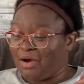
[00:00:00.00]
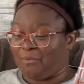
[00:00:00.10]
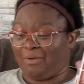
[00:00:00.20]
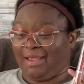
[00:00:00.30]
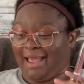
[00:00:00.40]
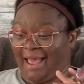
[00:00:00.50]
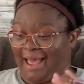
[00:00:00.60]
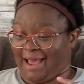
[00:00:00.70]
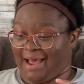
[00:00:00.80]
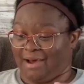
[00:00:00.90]
We
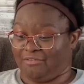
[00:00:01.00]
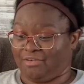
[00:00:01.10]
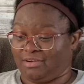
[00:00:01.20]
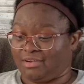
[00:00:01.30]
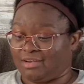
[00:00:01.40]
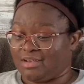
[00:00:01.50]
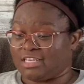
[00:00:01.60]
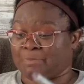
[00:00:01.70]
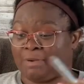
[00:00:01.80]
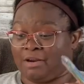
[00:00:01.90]
have
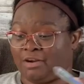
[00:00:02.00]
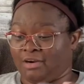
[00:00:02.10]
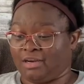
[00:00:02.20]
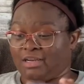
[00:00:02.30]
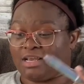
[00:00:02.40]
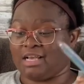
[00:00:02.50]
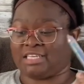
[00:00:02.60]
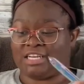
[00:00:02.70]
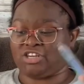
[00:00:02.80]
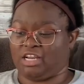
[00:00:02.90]
Spinner
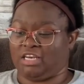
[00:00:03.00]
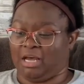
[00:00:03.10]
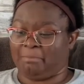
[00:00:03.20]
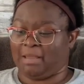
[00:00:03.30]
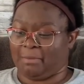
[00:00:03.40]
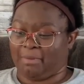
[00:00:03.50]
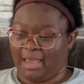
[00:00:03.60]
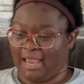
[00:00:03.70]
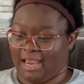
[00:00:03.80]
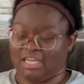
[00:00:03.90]
essentially dumping
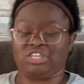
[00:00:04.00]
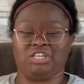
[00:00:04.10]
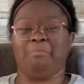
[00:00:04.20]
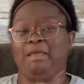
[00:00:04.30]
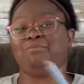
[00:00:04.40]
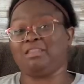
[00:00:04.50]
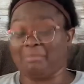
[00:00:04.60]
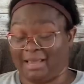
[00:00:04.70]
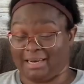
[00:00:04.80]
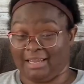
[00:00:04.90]
Paige to be with
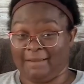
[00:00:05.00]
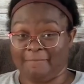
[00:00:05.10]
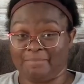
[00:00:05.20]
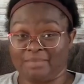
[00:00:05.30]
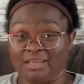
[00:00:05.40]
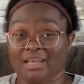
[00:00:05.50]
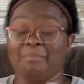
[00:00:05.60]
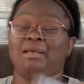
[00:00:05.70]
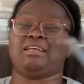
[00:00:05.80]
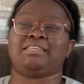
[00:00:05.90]
Manny
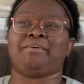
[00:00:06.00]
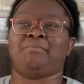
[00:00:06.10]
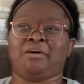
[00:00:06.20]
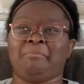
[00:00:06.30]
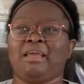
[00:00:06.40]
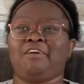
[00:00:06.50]
because they were being